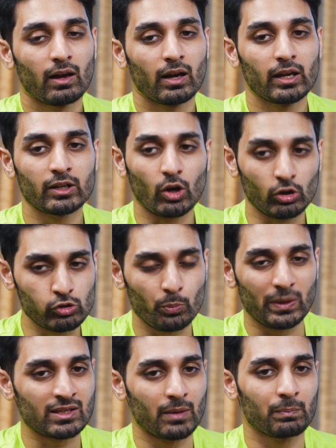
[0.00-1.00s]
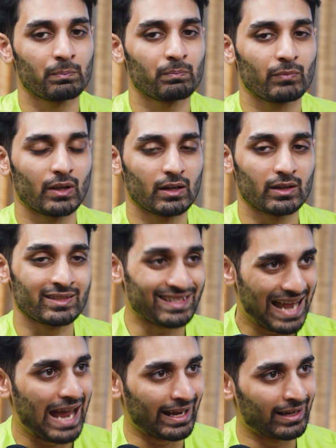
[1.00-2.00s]
It also picks up
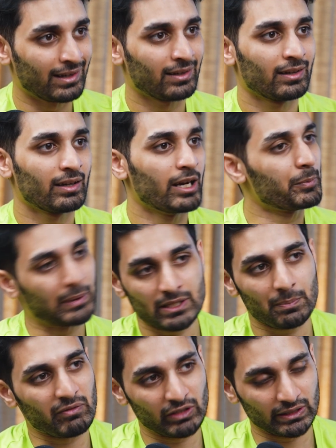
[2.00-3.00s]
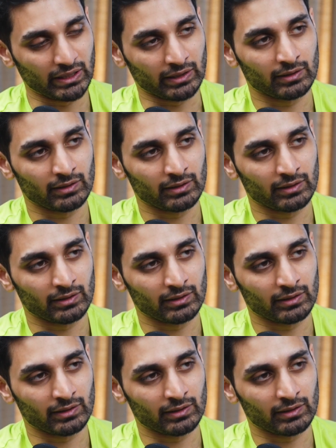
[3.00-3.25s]
slang. It picks up everything.